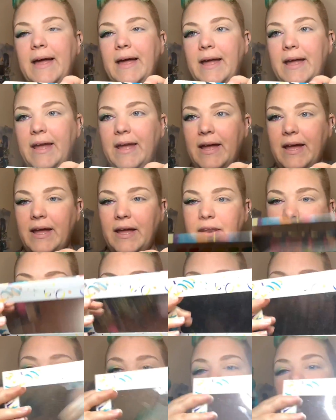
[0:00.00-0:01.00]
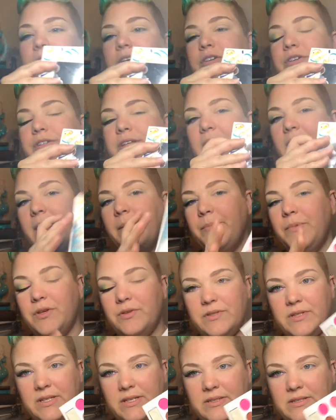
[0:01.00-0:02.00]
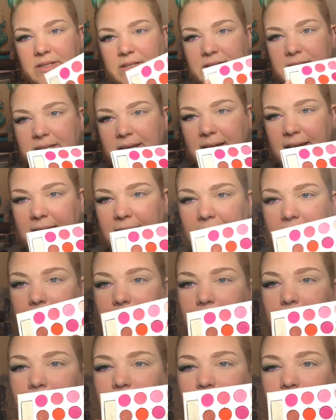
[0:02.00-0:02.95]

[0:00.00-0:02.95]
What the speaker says: And the colors I'm using today